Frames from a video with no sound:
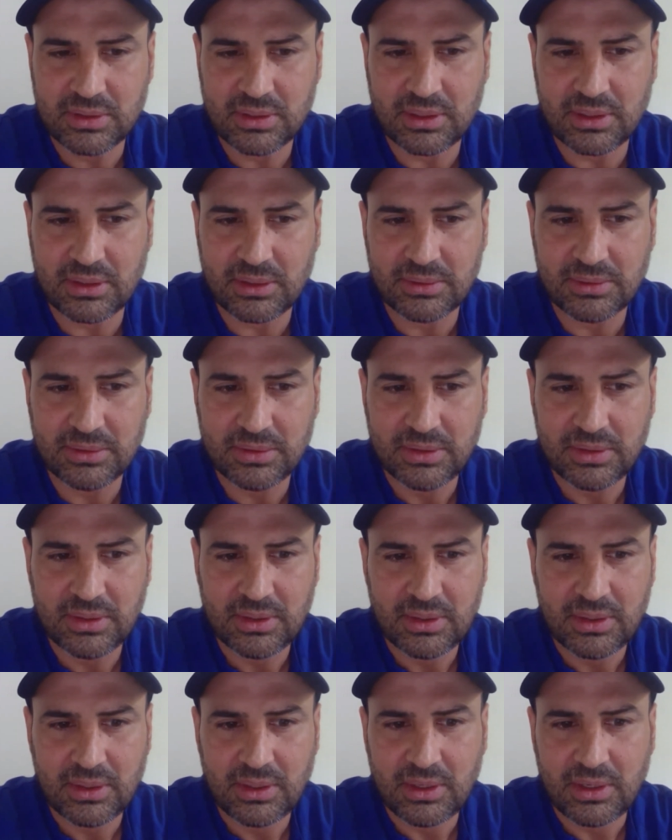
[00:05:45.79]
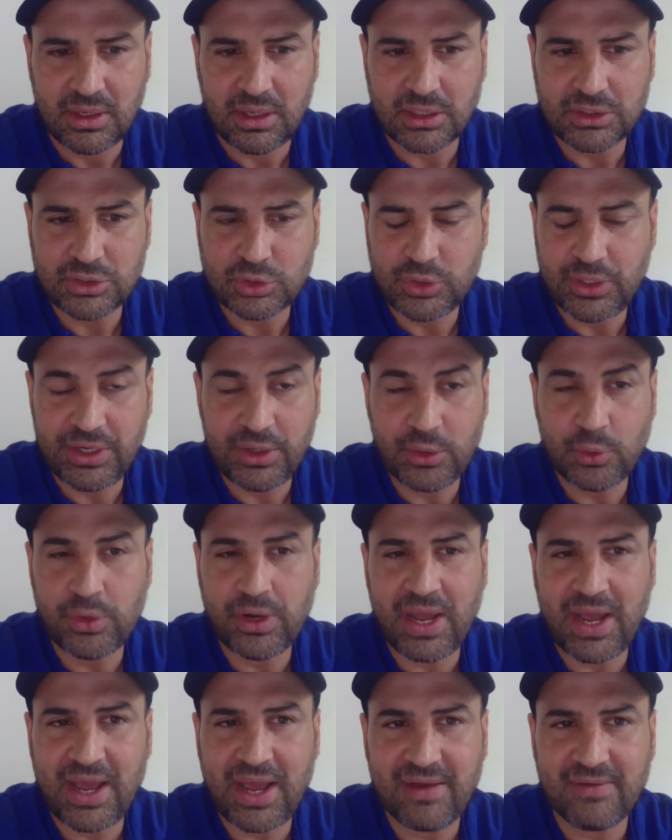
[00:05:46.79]
Yeah. So they don't
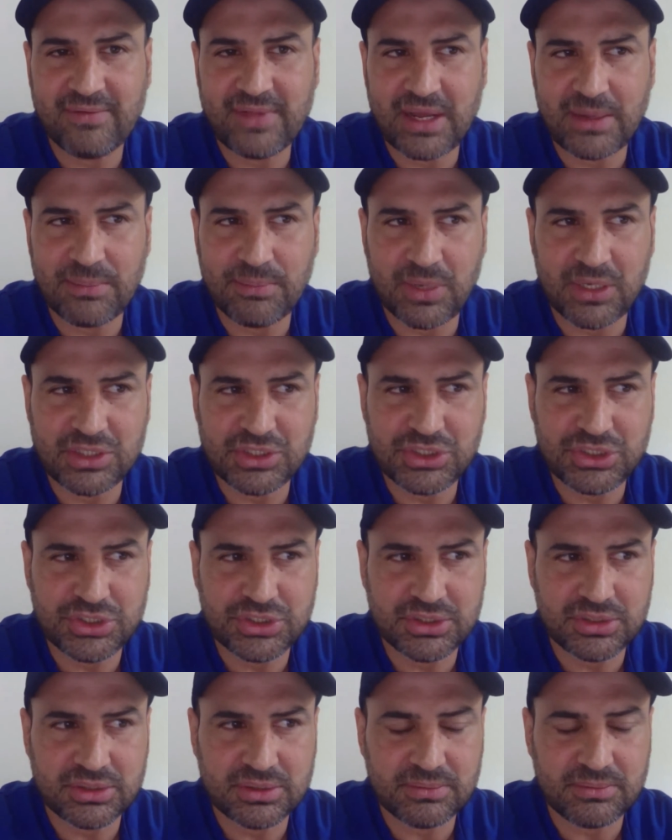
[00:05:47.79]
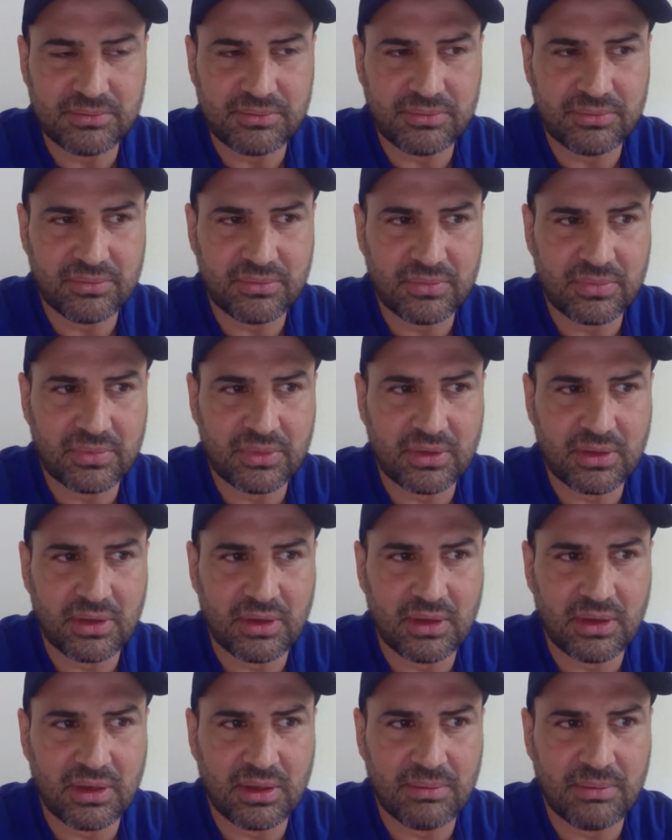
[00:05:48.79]
have that much
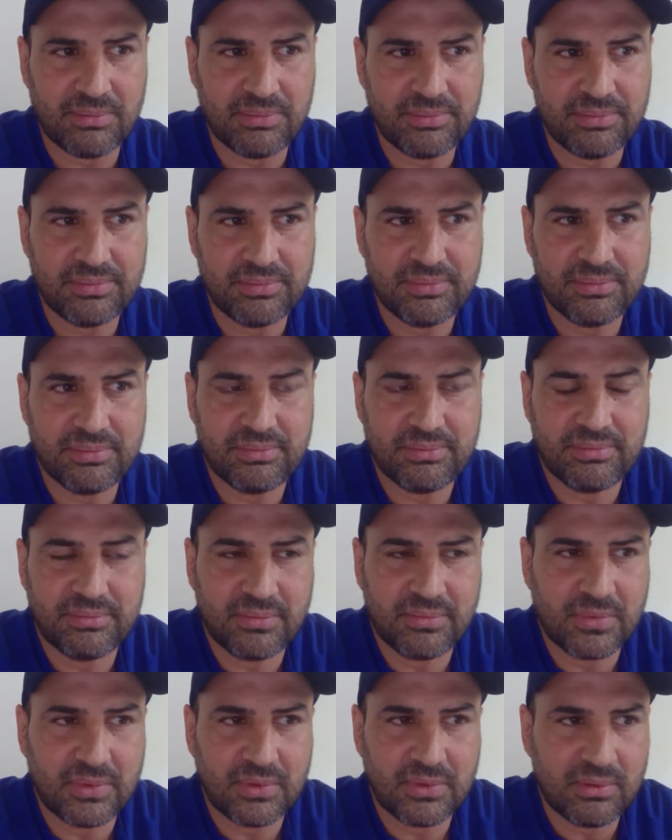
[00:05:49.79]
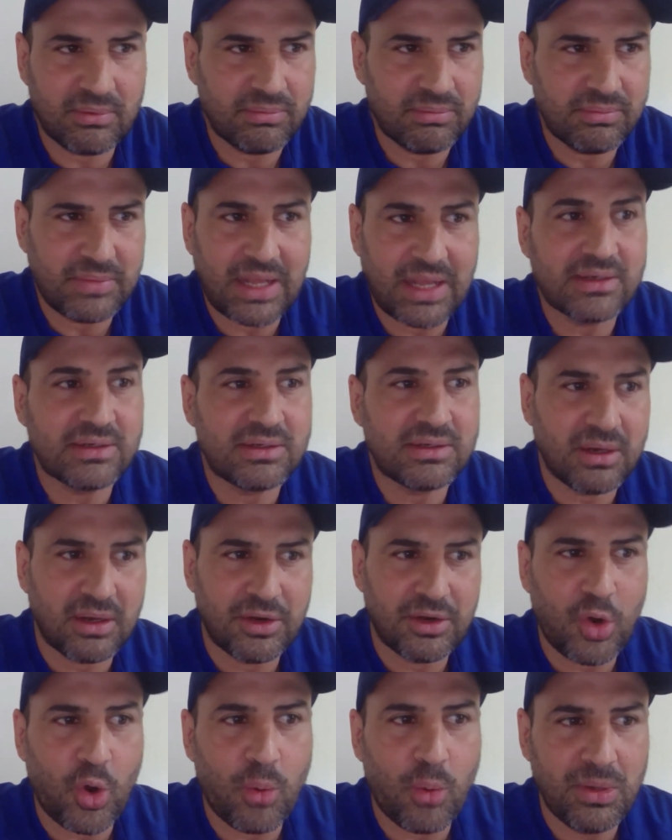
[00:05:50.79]
uh, that a
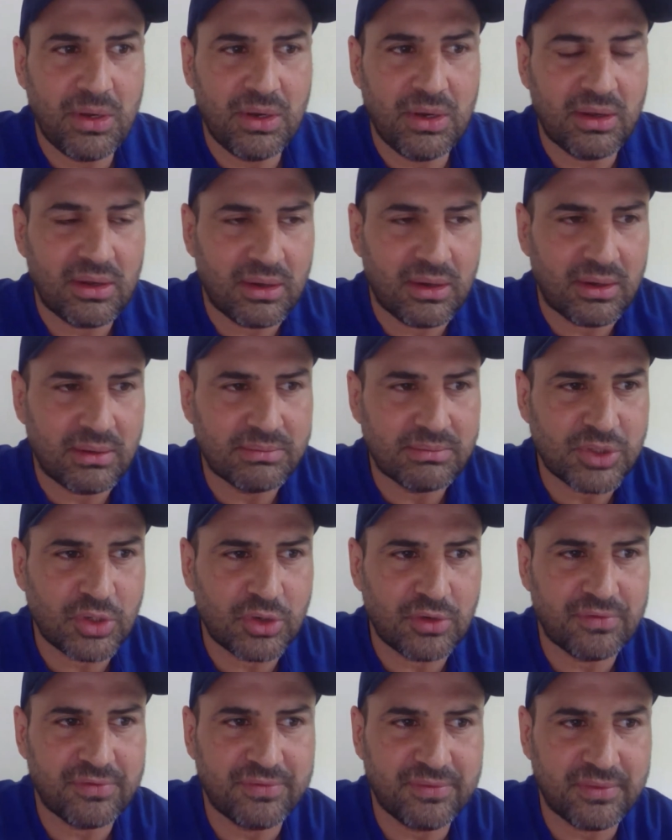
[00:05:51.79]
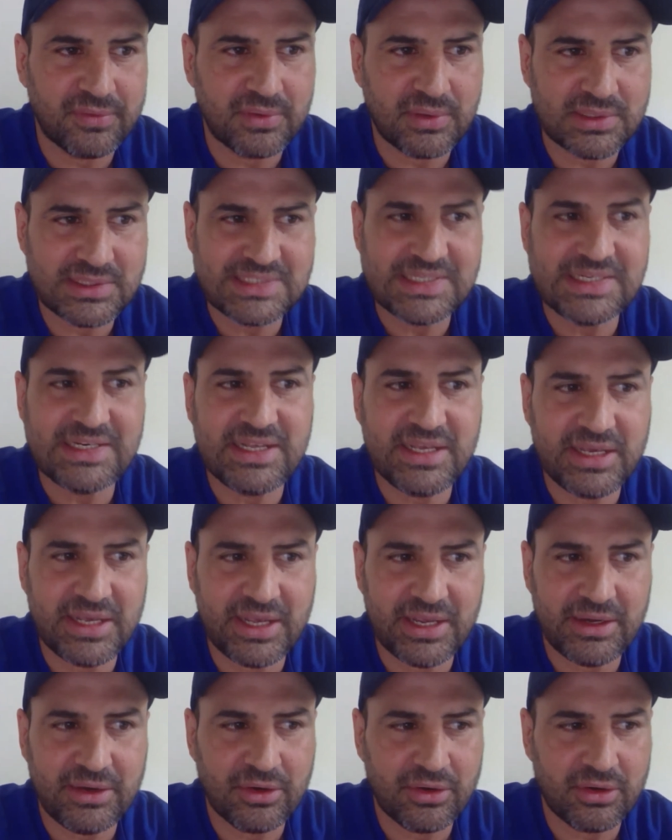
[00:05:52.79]
normal sort of city
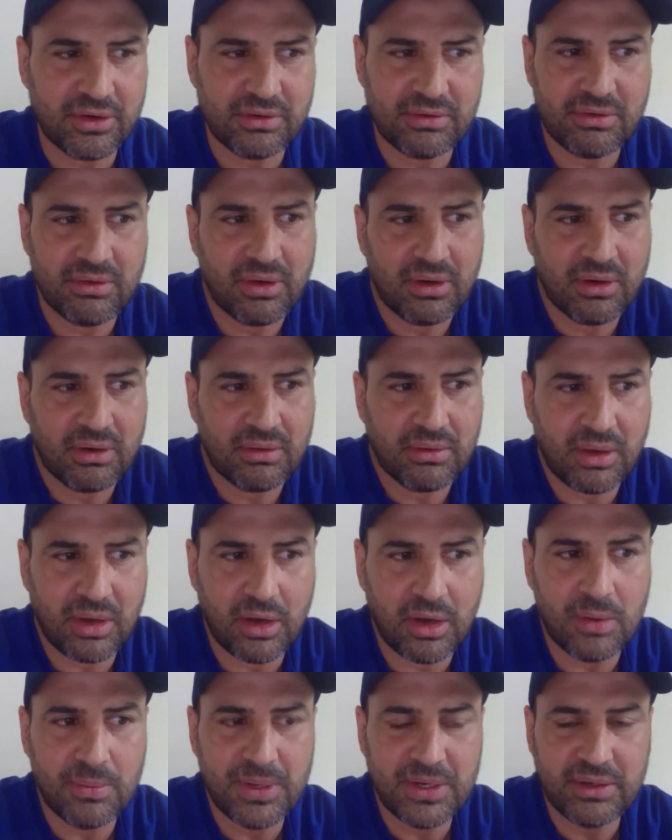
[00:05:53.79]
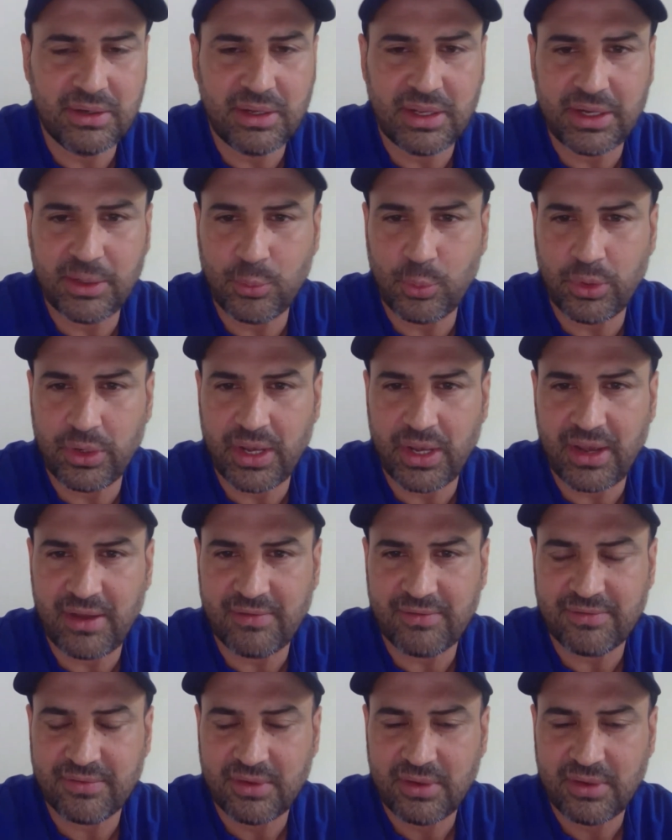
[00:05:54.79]
kid or a urban kid would have.